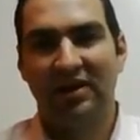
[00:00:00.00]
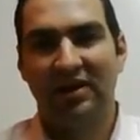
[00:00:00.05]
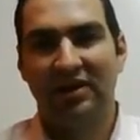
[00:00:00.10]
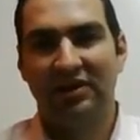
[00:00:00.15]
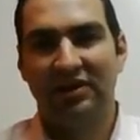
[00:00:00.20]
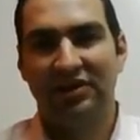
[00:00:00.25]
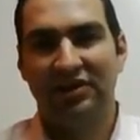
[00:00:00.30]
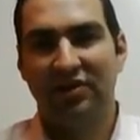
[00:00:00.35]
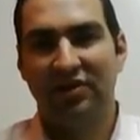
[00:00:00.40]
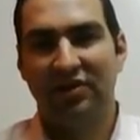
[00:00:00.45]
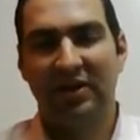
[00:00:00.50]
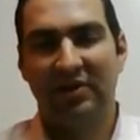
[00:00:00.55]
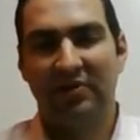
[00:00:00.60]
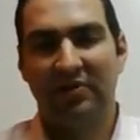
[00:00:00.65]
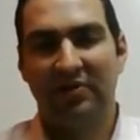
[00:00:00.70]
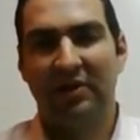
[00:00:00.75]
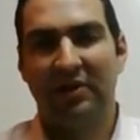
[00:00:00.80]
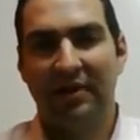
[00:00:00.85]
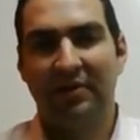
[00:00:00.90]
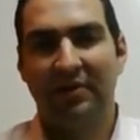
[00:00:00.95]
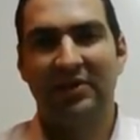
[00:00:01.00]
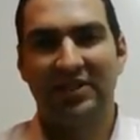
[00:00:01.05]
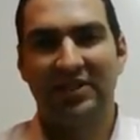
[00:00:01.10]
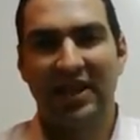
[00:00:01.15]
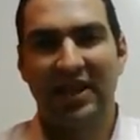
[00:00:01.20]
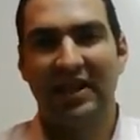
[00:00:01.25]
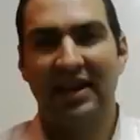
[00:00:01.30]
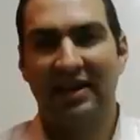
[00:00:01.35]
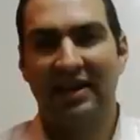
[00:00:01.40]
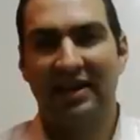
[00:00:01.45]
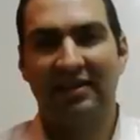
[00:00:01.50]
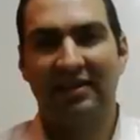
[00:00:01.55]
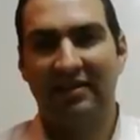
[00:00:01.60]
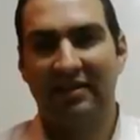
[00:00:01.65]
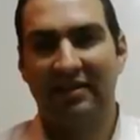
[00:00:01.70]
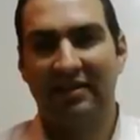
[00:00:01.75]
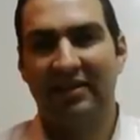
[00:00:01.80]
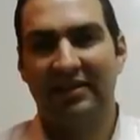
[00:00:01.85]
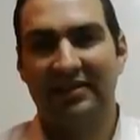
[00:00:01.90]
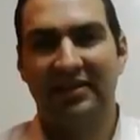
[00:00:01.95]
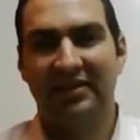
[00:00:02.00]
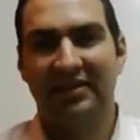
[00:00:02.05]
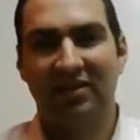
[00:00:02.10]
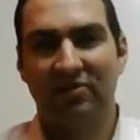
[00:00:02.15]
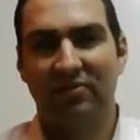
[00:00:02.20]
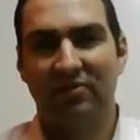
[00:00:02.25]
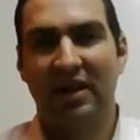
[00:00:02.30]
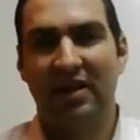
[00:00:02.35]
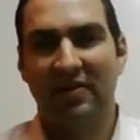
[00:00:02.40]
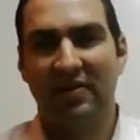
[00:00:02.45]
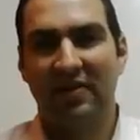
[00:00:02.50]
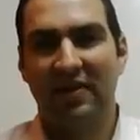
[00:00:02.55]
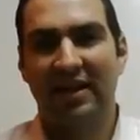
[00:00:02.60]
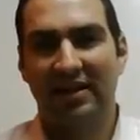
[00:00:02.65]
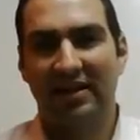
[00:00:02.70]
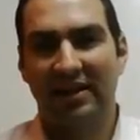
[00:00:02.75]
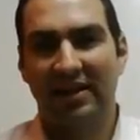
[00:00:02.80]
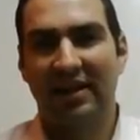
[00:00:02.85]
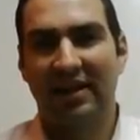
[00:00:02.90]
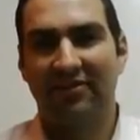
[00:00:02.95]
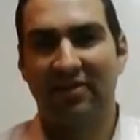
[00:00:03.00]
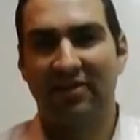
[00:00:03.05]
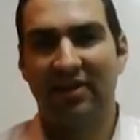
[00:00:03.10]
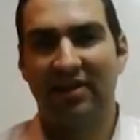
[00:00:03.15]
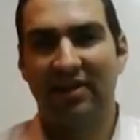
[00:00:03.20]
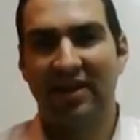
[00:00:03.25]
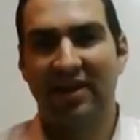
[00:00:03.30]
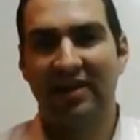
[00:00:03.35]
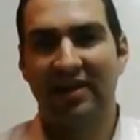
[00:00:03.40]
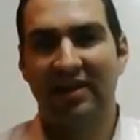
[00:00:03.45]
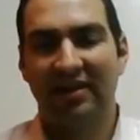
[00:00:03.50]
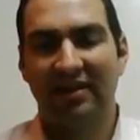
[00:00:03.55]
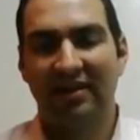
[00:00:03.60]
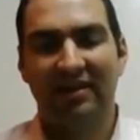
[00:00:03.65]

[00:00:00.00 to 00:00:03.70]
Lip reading: June, it was kind of still around that level, and then